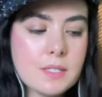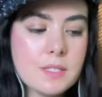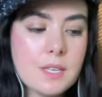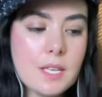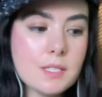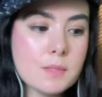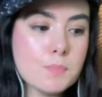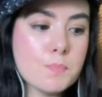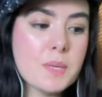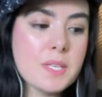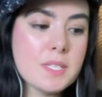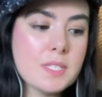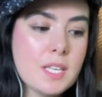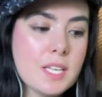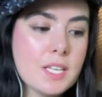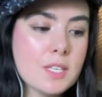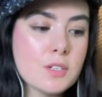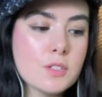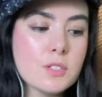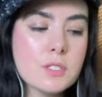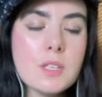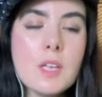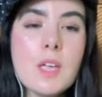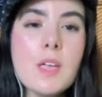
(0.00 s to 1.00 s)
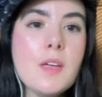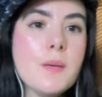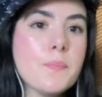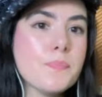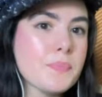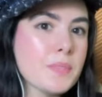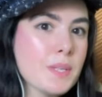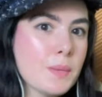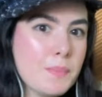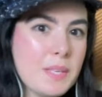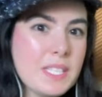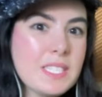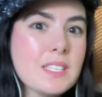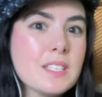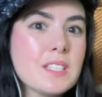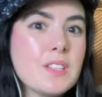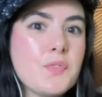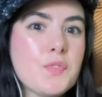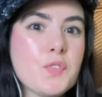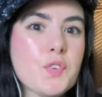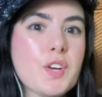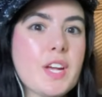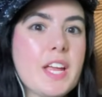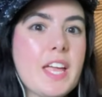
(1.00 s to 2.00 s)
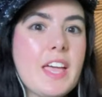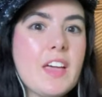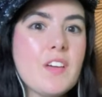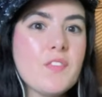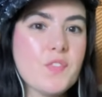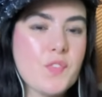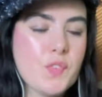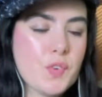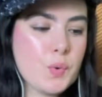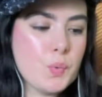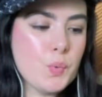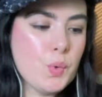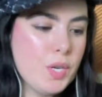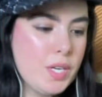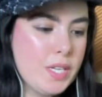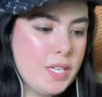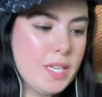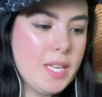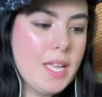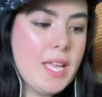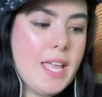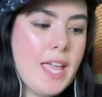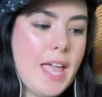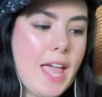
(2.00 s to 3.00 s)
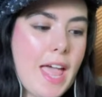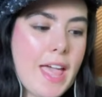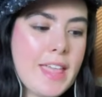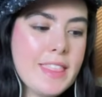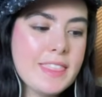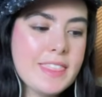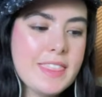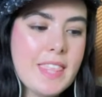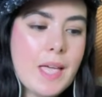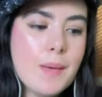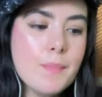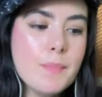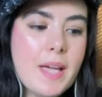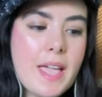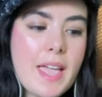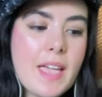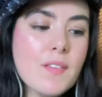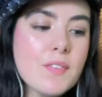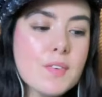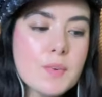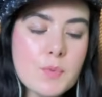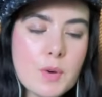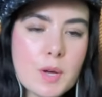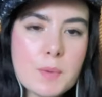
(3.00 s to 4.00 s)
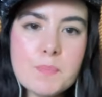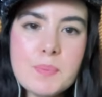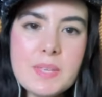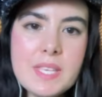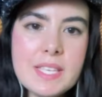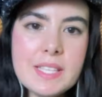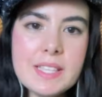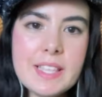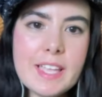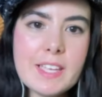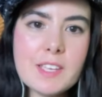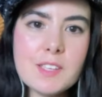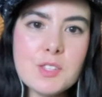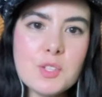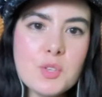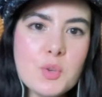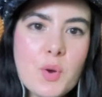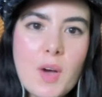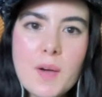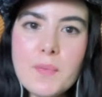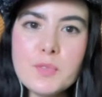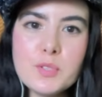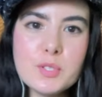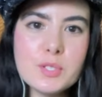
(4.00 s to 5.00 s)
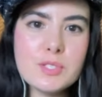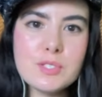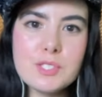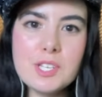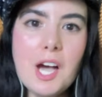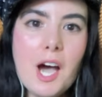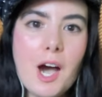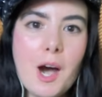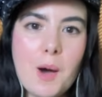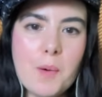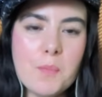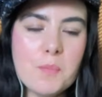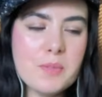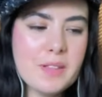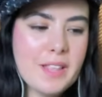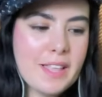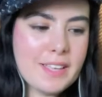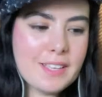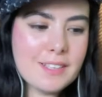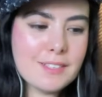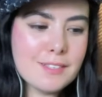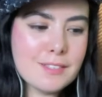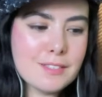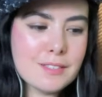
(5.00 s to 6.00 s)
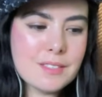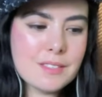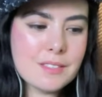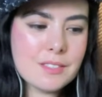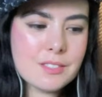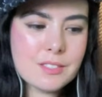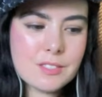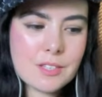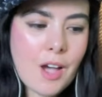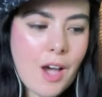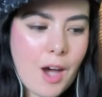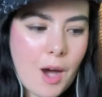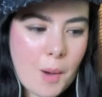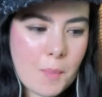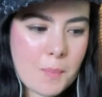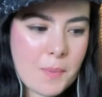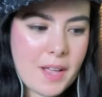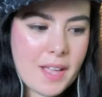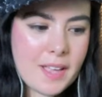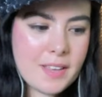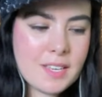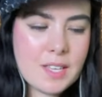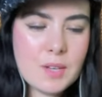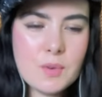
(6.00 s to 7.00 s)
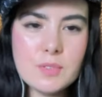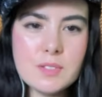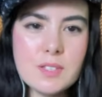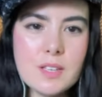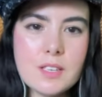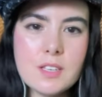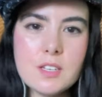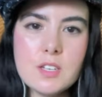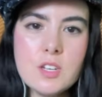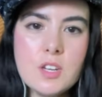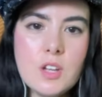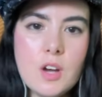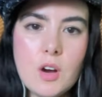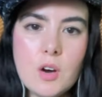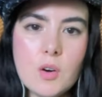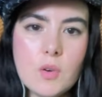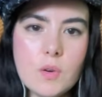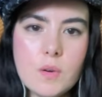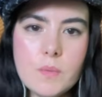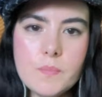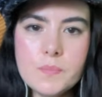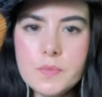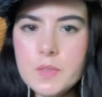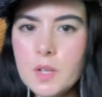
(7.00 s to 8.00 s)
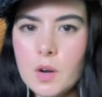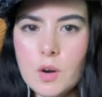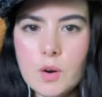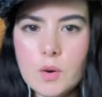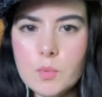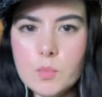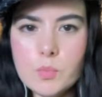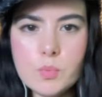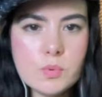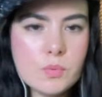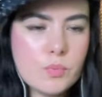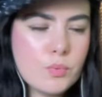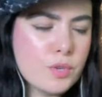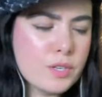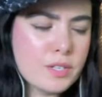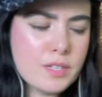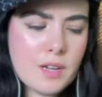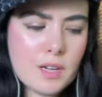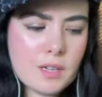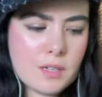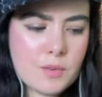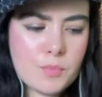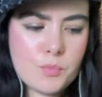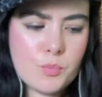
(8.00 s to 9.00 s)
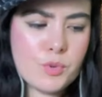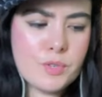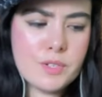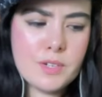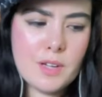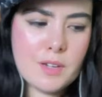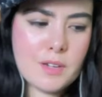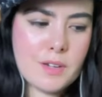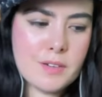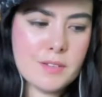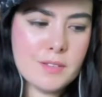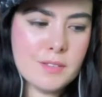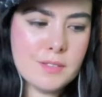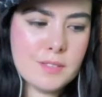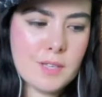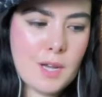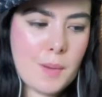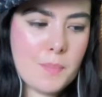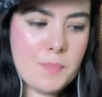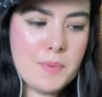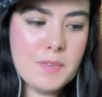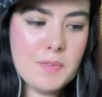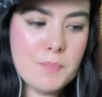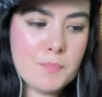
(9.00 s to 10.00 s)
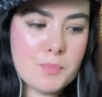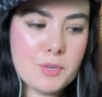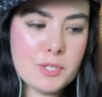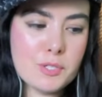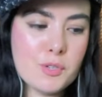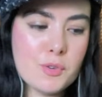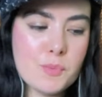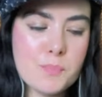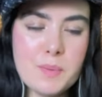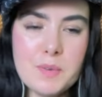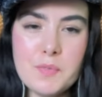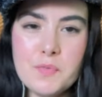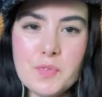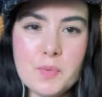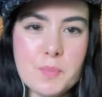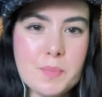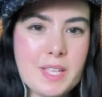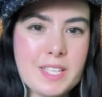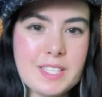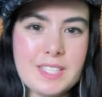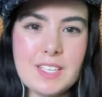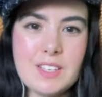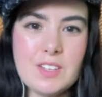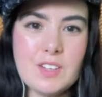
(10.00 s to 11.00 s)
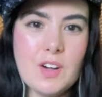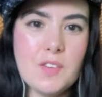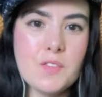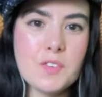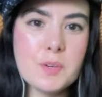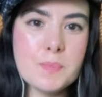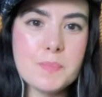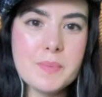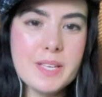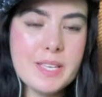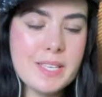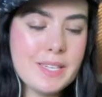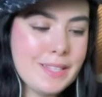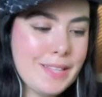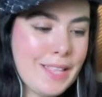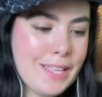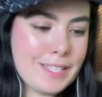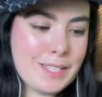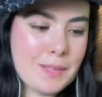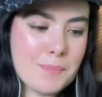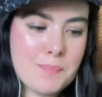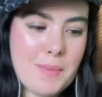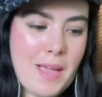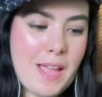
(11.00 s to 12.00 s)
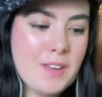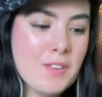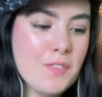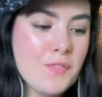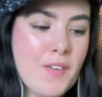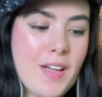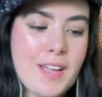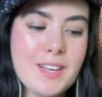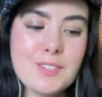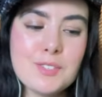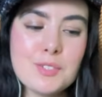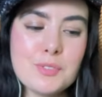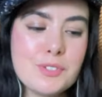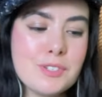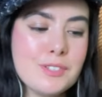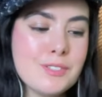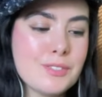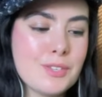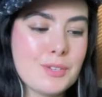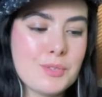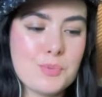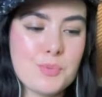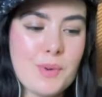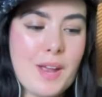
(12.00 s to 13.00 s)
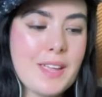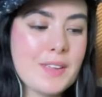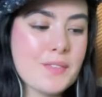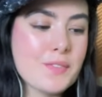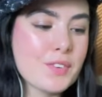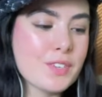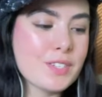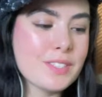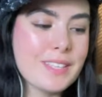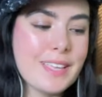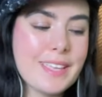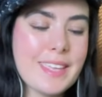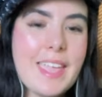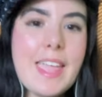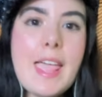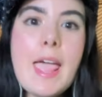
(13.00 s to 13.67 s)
spectators, basically for everyone. And then everyone being like, you have to stop, like stop. And he was like, no, we're not gonna stop. Even pressure men from like the government, like the manufacturers, the drivers, like